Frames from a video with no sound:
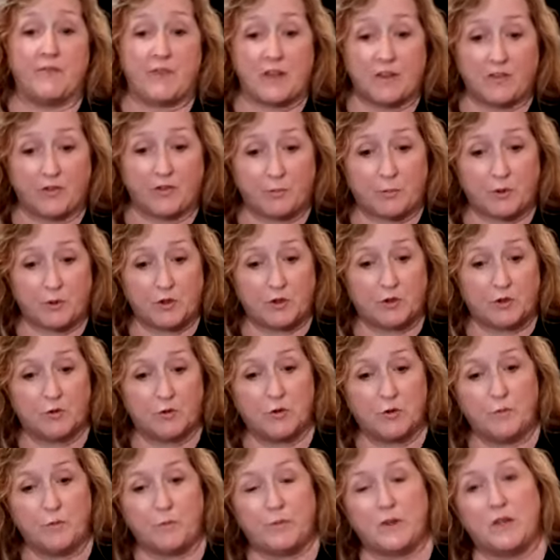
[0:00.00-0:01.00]
Facebook
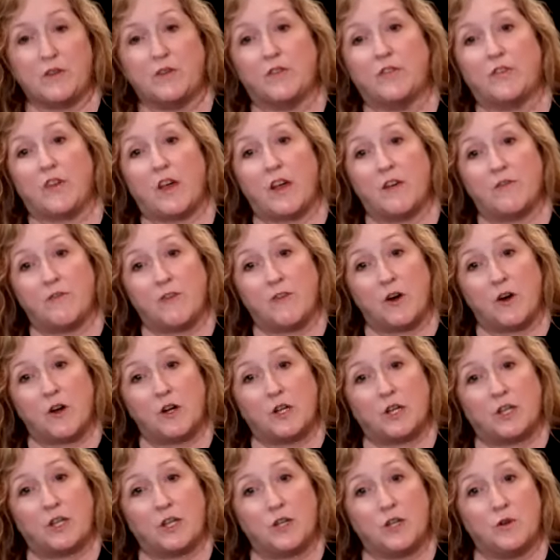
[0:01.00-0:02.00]
group is
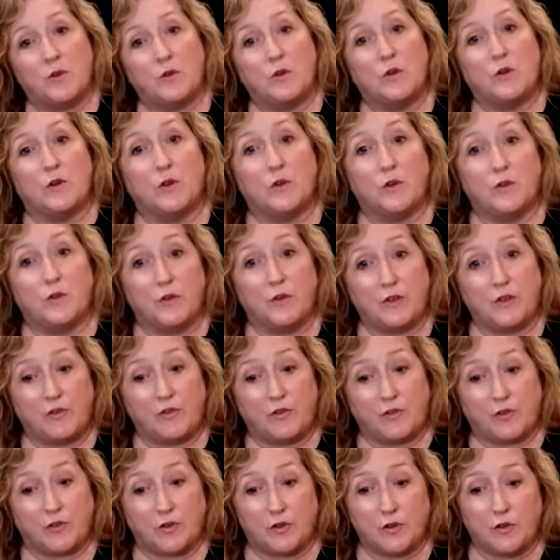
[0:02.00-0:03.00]
FRQ
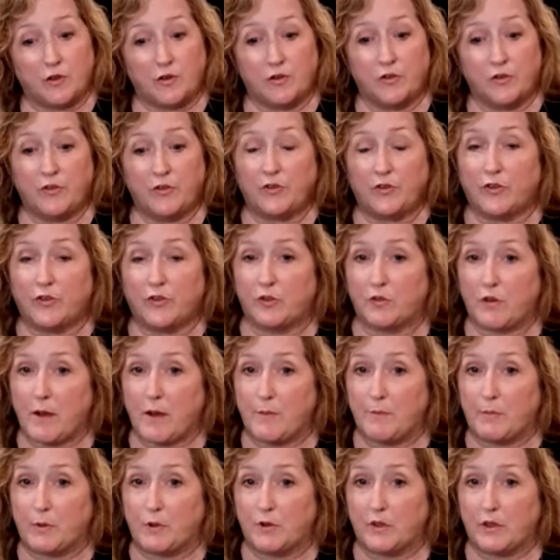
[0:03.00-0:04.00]
Glitz Girls
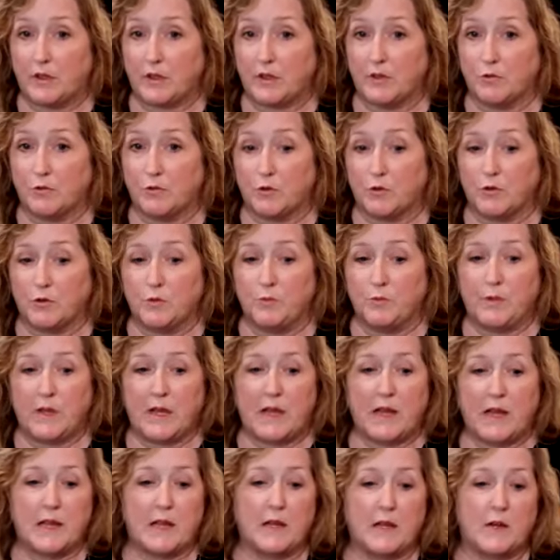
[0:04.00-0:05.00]
Scrapbooking Group,
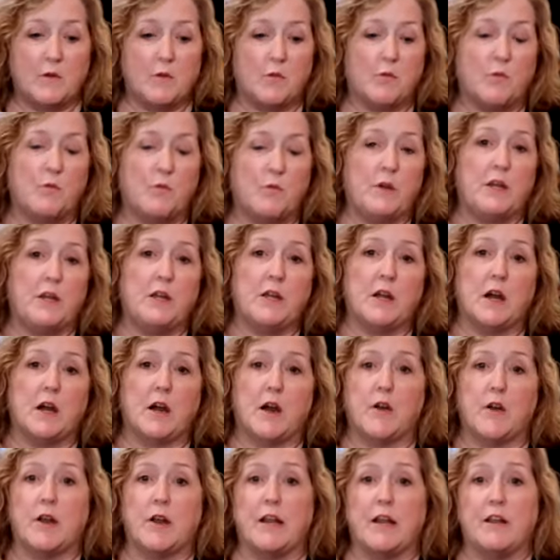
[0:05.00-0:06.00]
and we
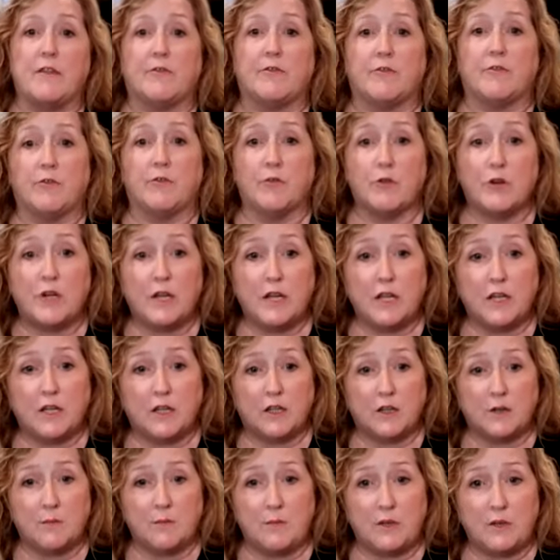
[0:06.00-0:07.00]
are a free
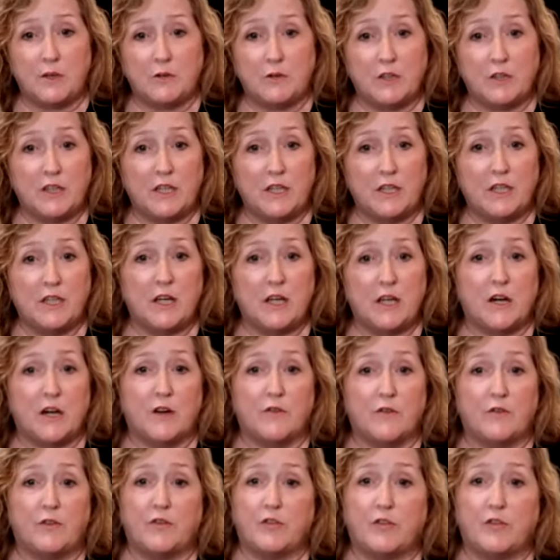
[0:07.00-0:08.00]
community
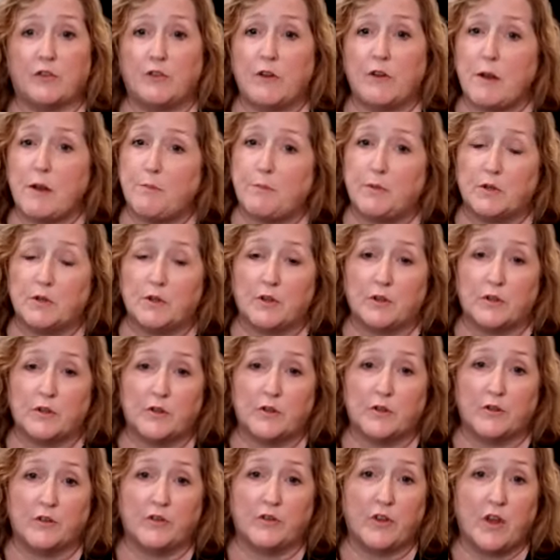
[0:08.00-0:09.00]
of
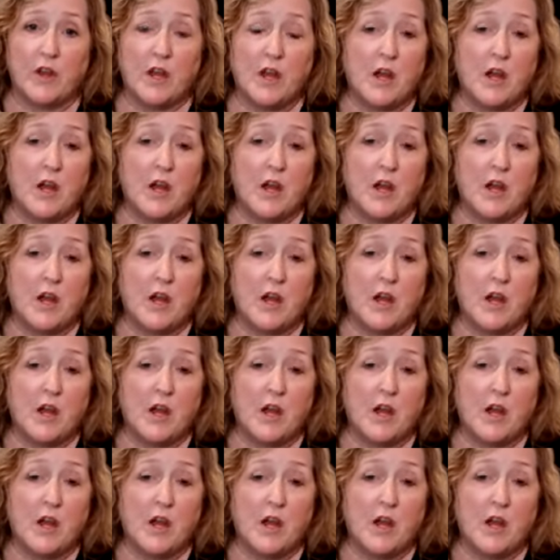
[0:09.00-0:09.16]
scrapbookers.